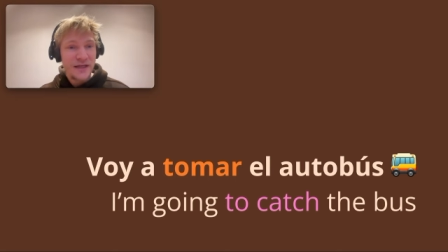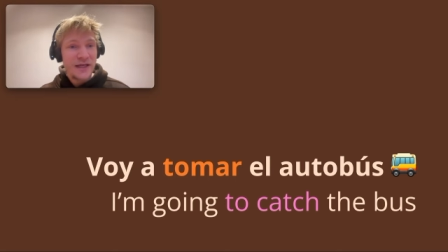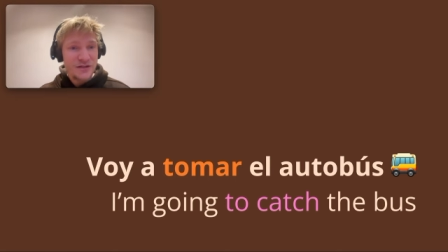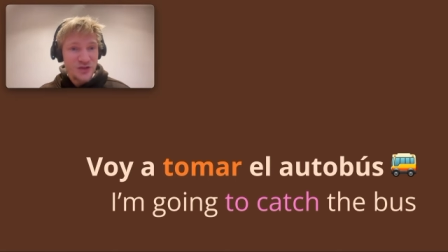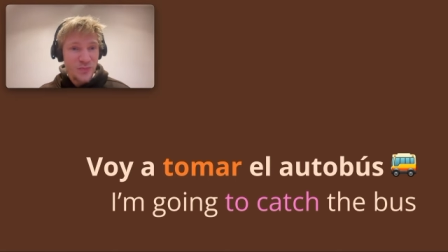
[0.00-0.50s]

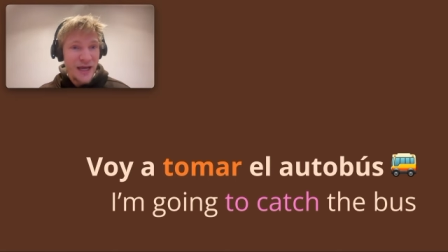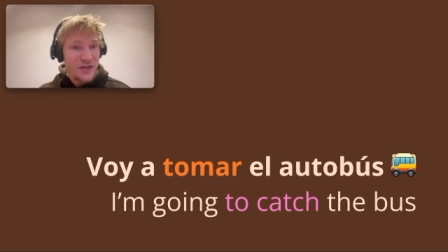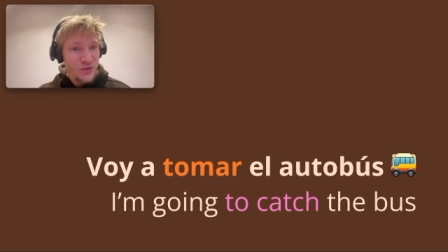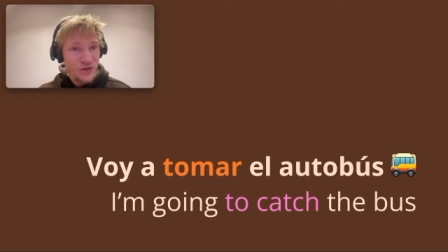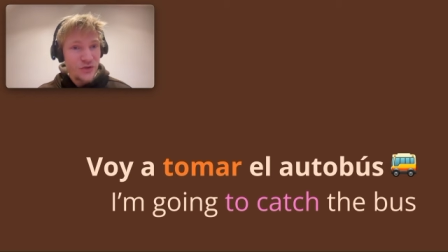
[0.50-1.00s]
In Spain,
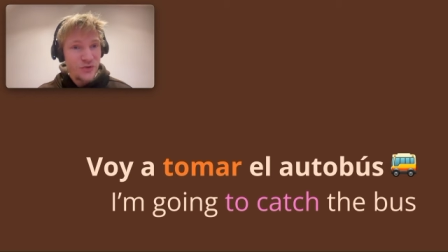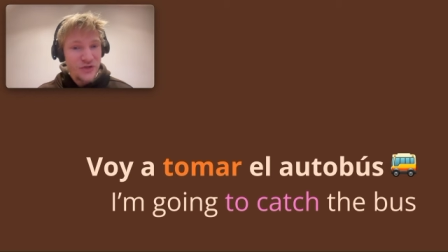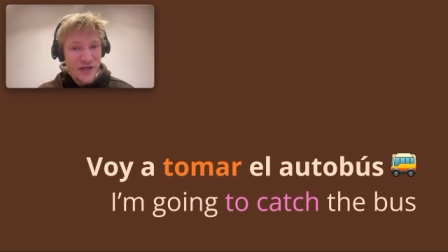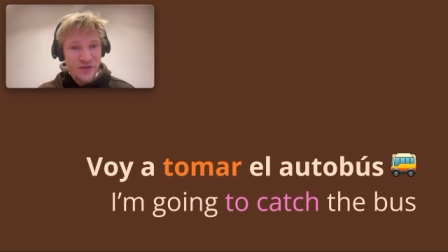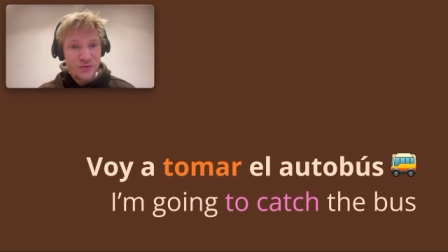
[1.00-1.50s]
you can use
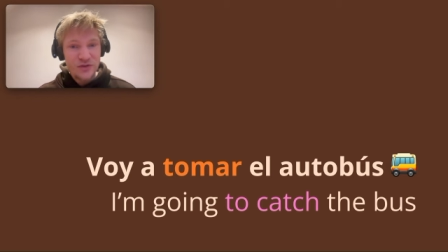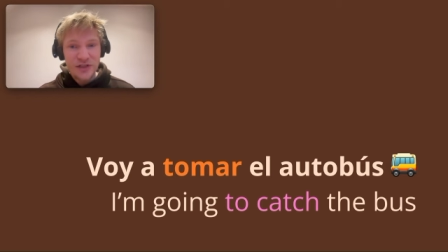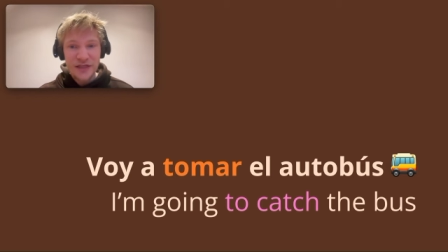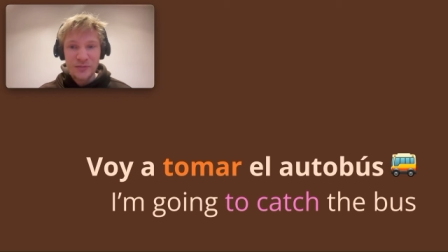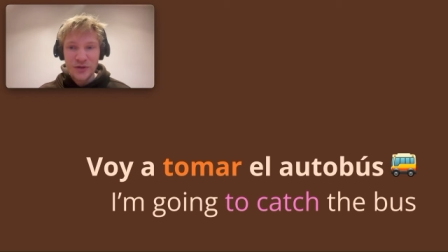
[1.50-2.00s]
it, as we'll
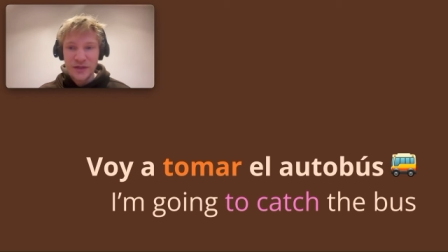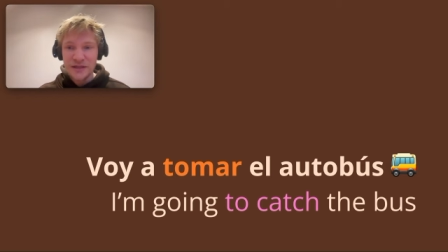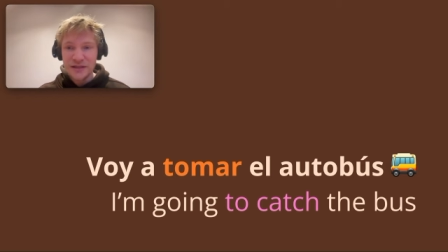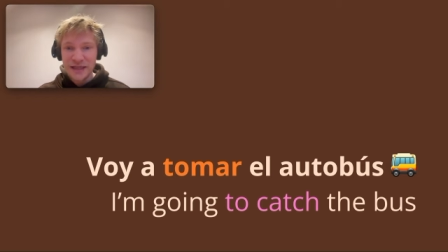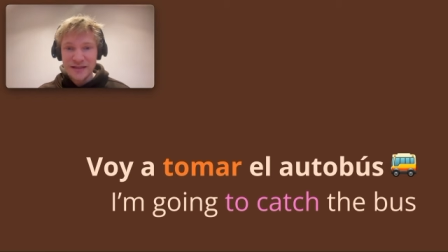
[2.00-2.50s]
see. But
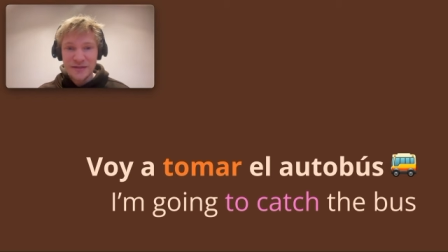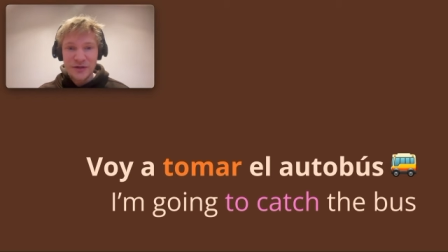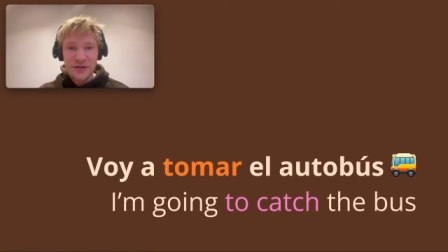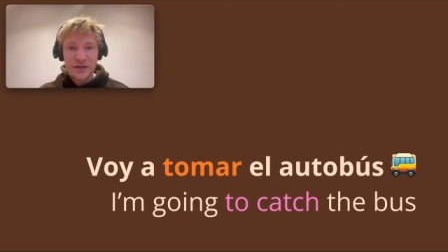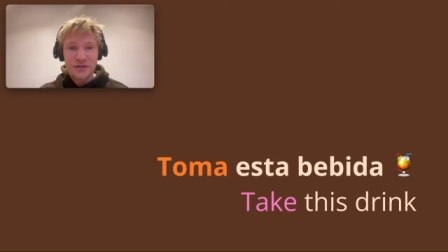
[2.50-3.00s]
in Latin
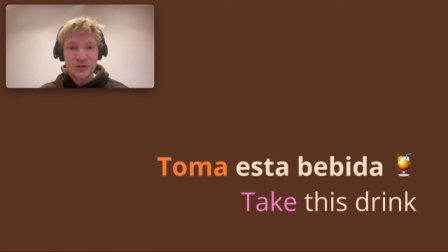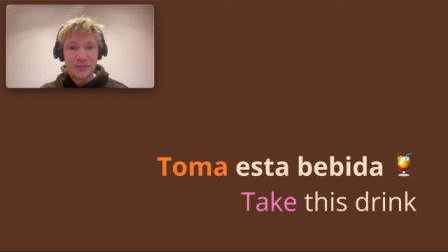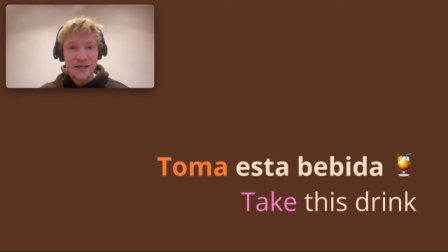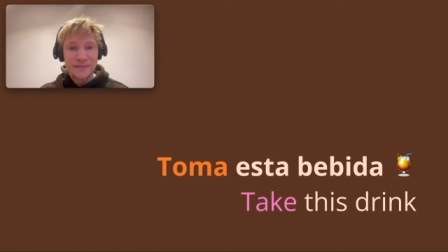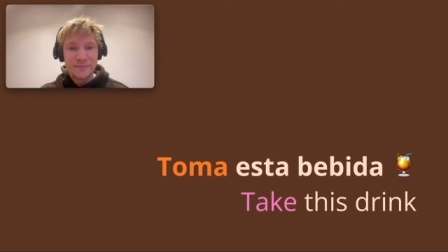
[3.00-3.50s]
America, tomar.